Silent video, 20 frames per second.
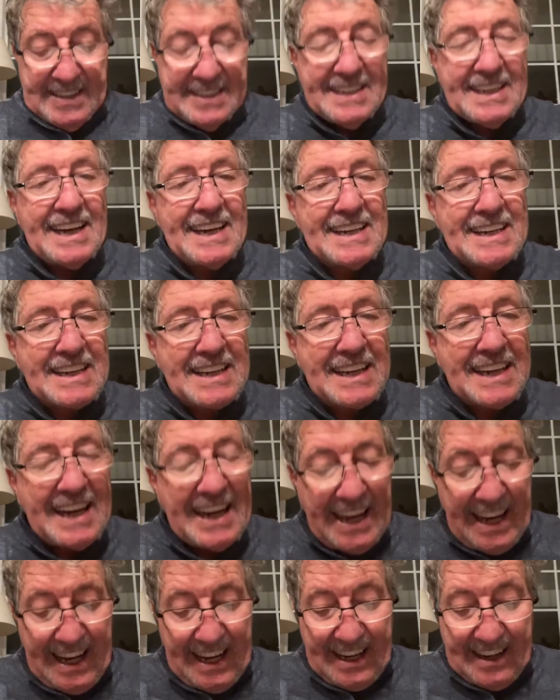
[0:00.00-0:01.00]
Take
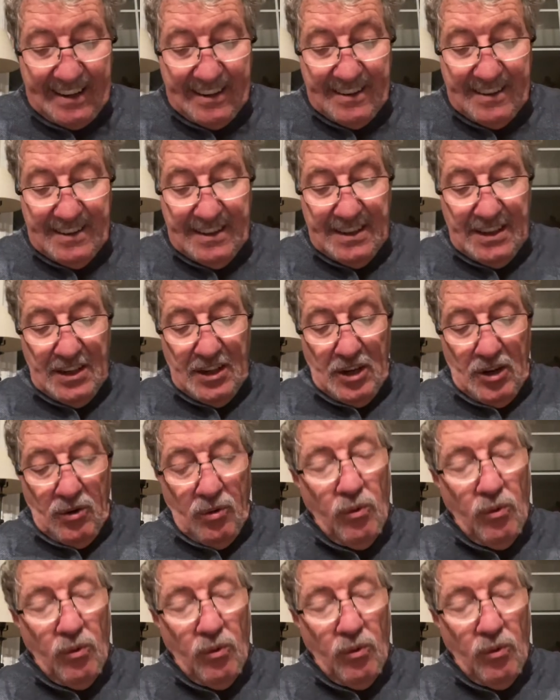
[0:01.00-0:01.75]
care